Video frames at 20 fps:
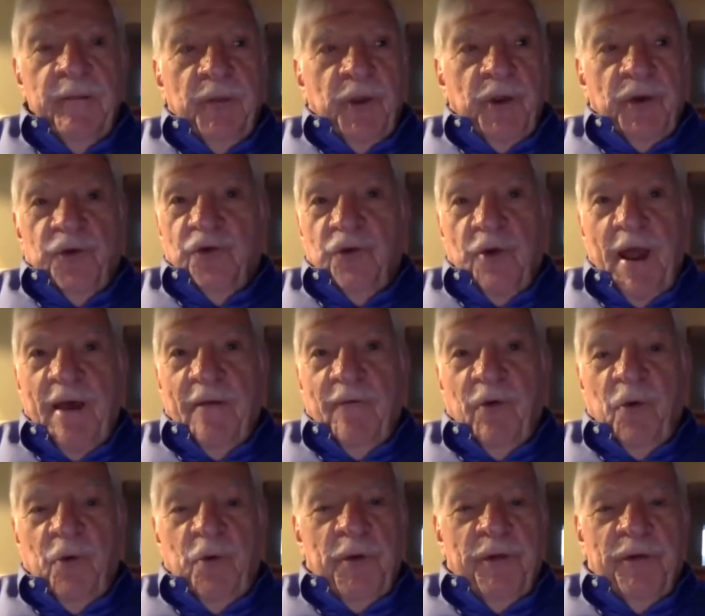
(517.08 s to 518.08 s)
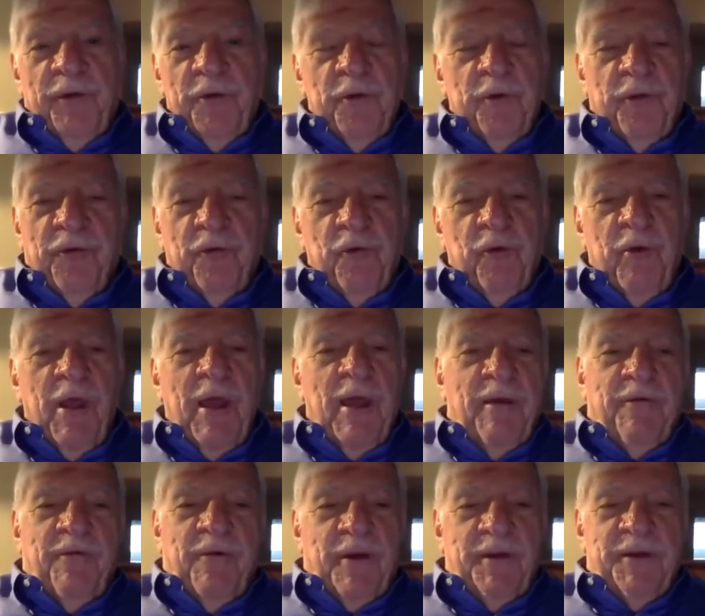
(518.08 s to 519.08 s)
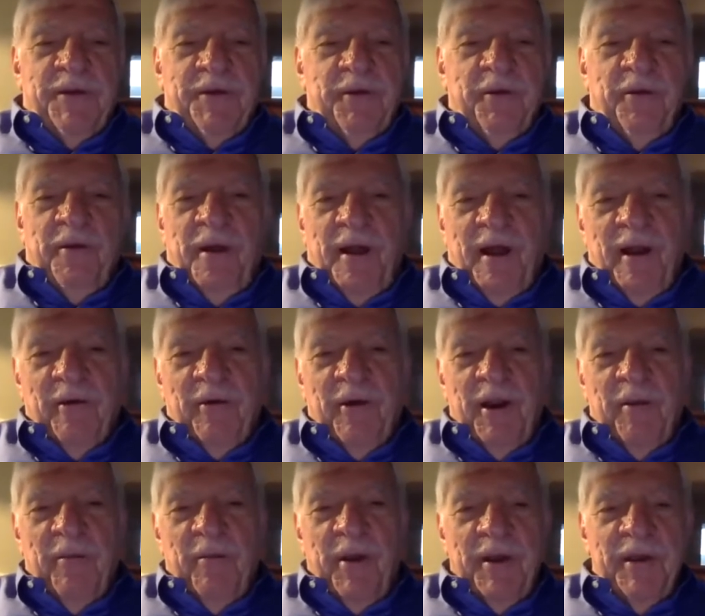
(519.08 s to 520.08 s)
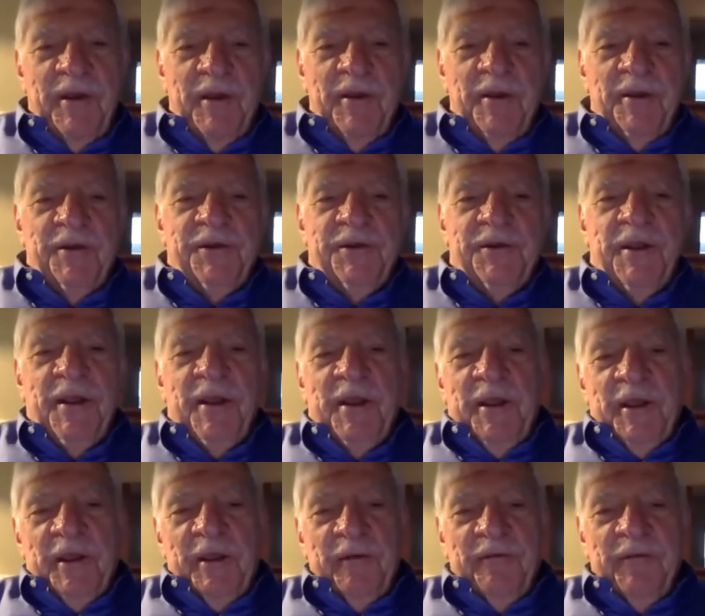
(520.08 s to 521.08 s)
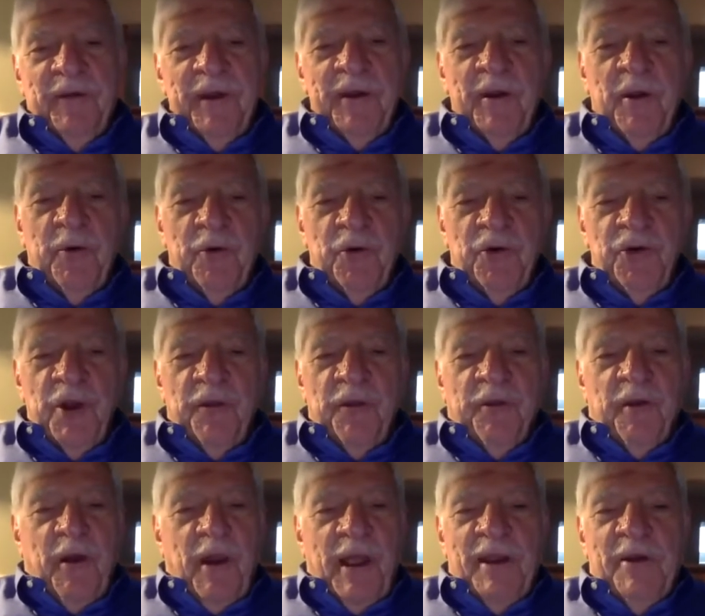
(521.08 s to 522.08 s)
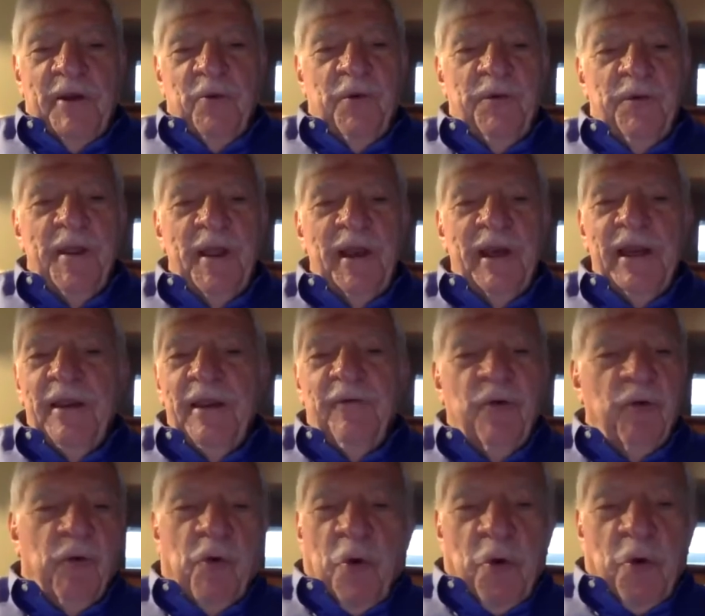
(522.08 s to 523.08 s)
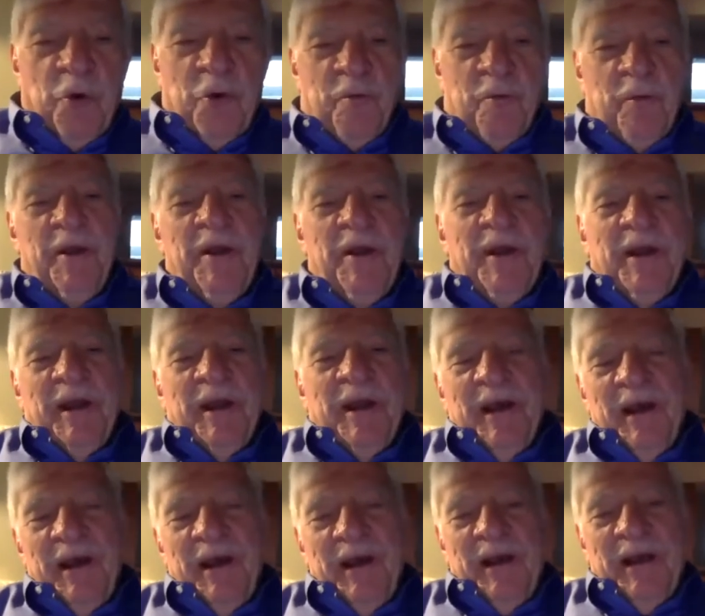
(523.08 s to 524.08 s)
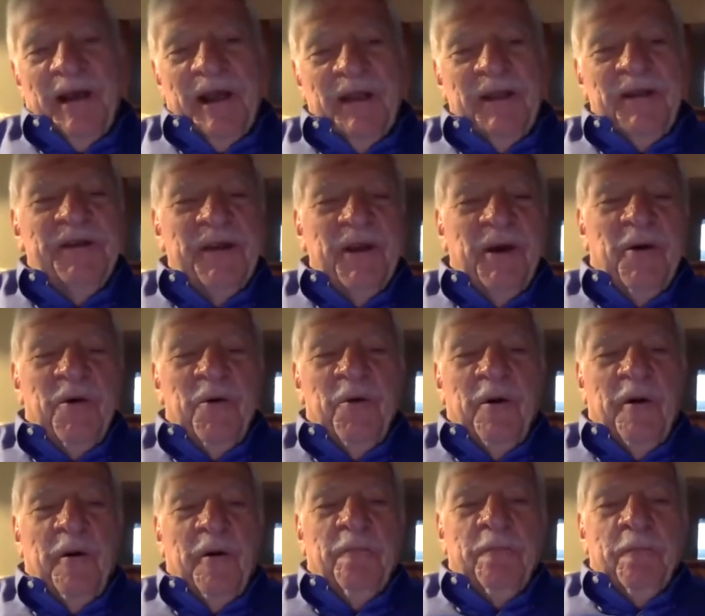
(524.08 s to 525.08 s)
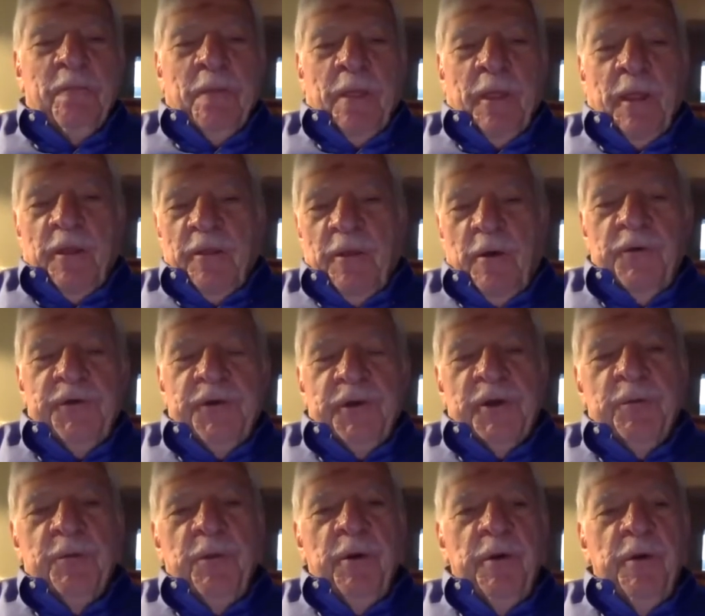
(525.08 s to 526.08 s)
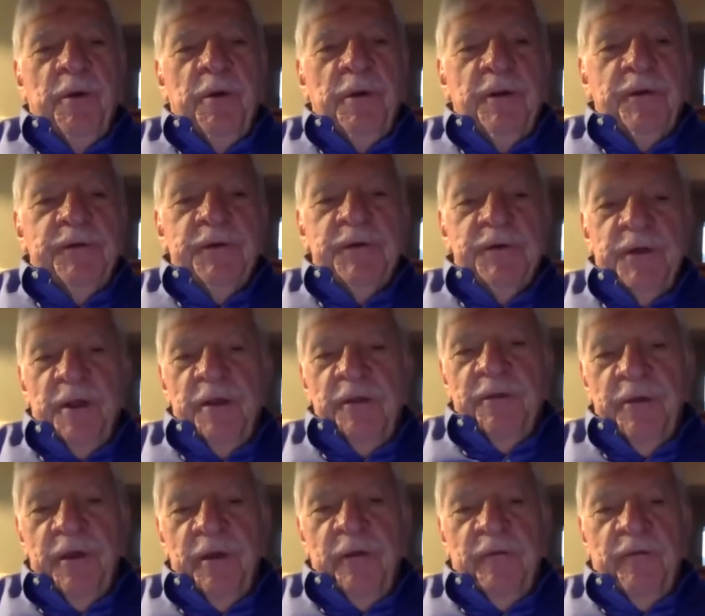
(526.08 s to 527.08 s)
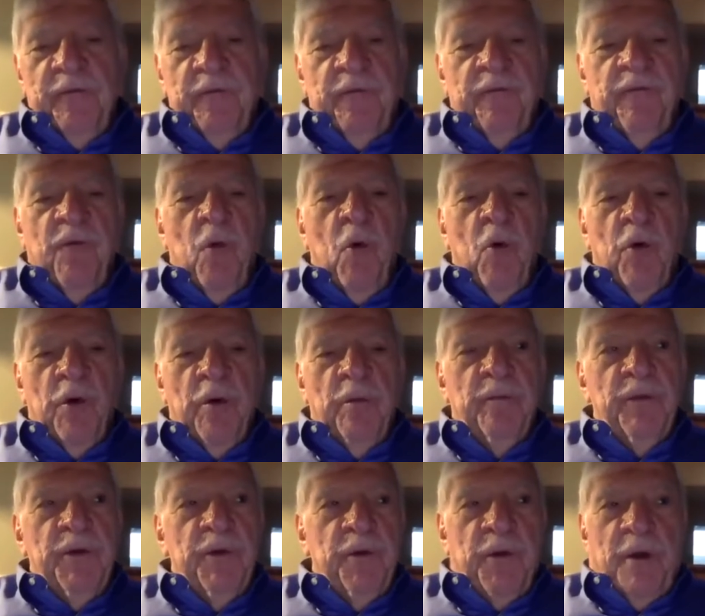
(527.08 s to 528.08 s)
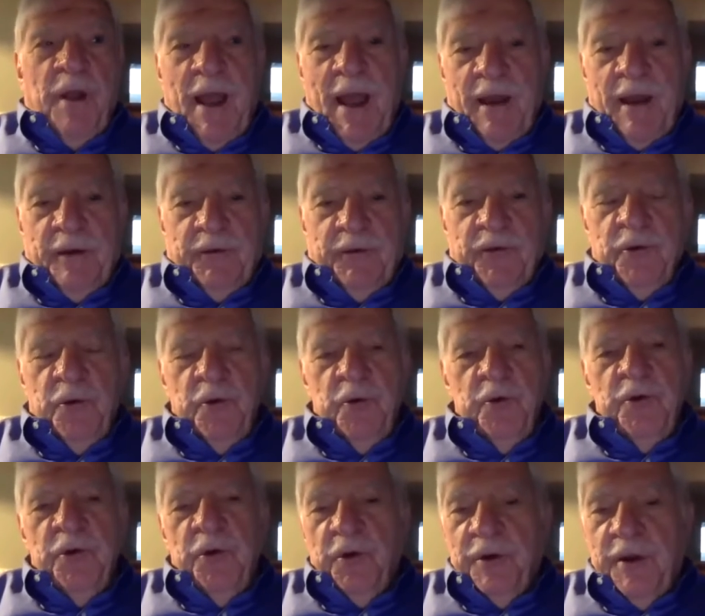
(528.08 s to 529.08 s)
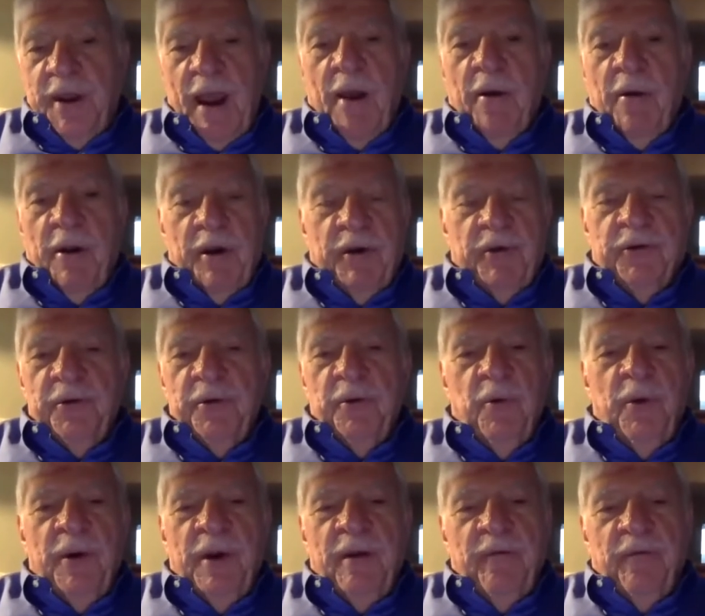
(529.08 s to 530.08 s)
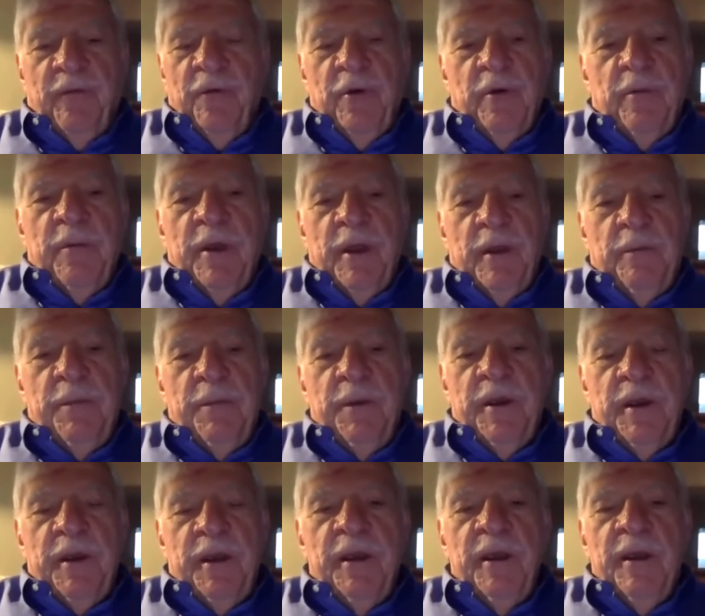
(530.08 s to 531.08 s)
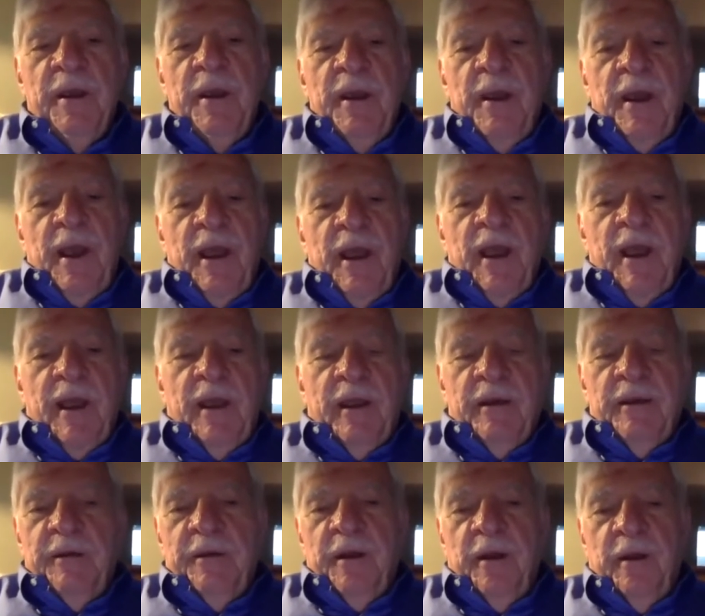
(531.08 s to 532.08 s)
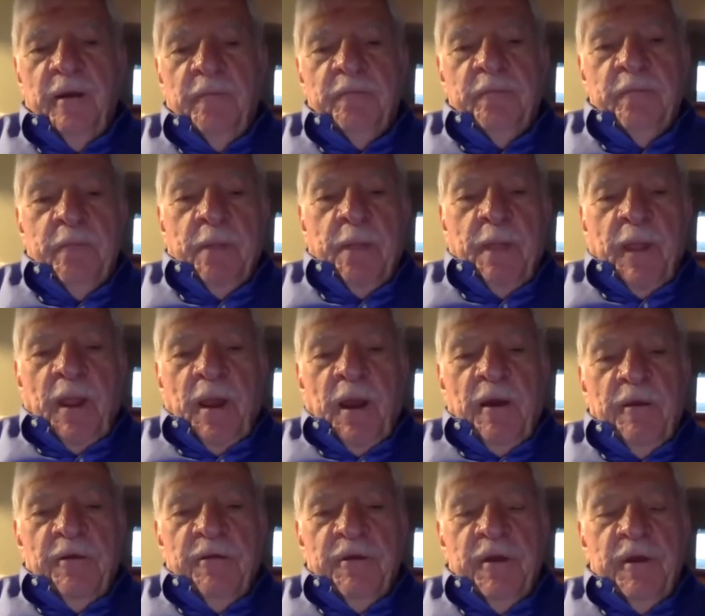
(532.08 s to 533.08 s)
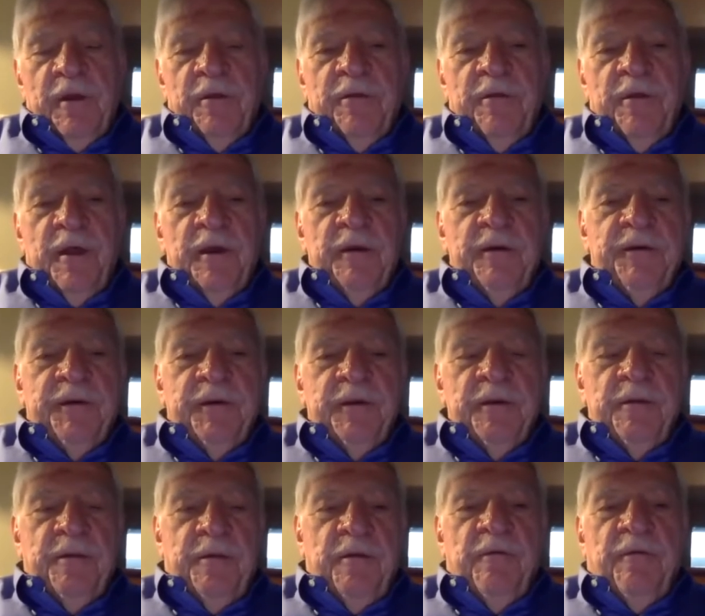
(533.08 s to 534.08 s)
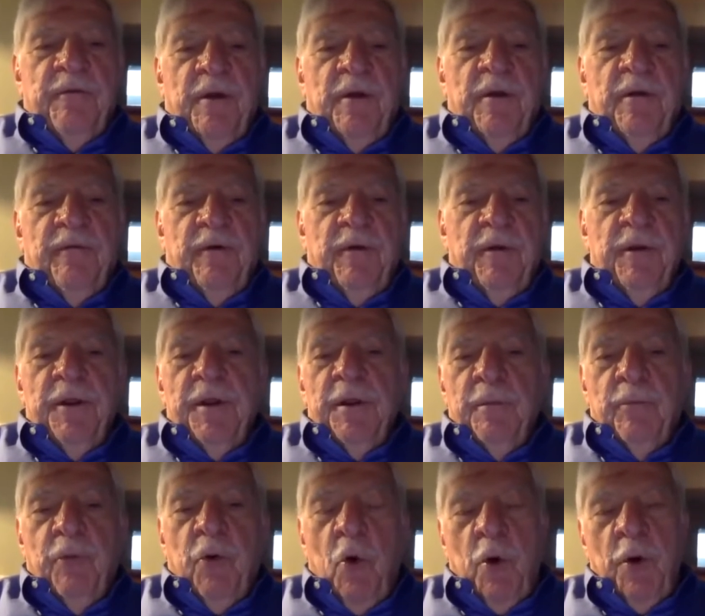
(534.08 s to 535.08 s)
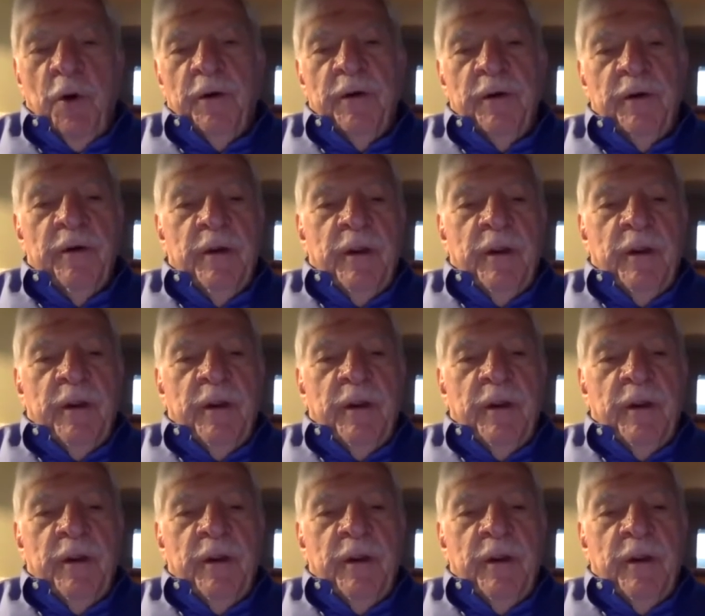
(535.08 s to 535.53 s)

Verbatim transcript: travel with you through life. I still holler at my kids if they don't shut the light when they leave a room. Uh, and so, uh, those experiences, I think, form your attitude, your character, whatever it may be. And uh, I think that uh, they're very, very important.